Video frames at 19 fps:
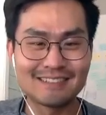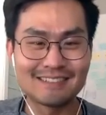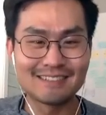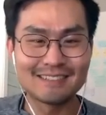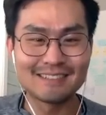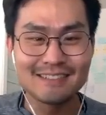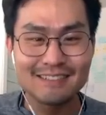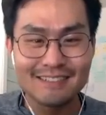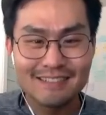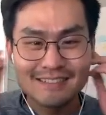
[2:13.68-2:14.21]

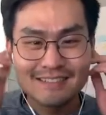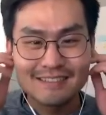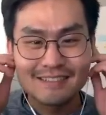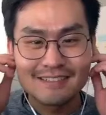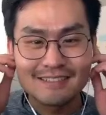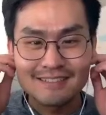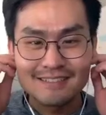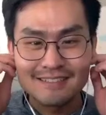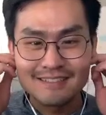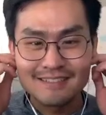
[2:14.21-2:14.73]

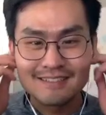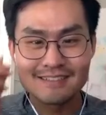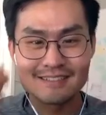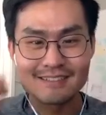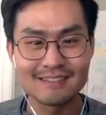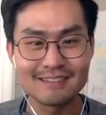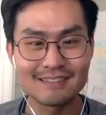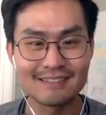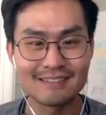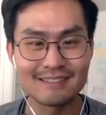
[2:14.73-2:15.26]

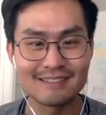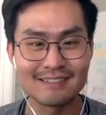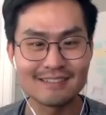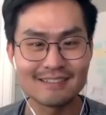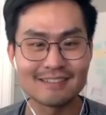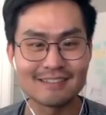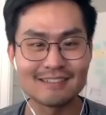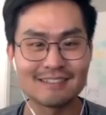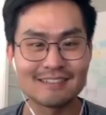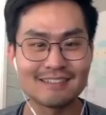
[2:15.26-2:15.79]

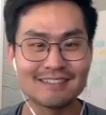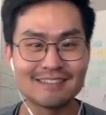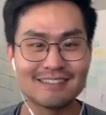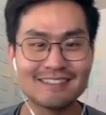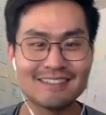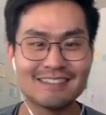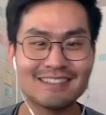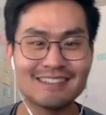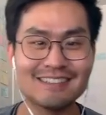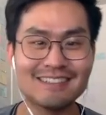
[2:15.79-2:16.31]

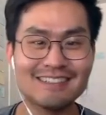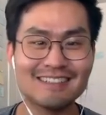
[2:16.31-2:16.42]
The person shown says nothing.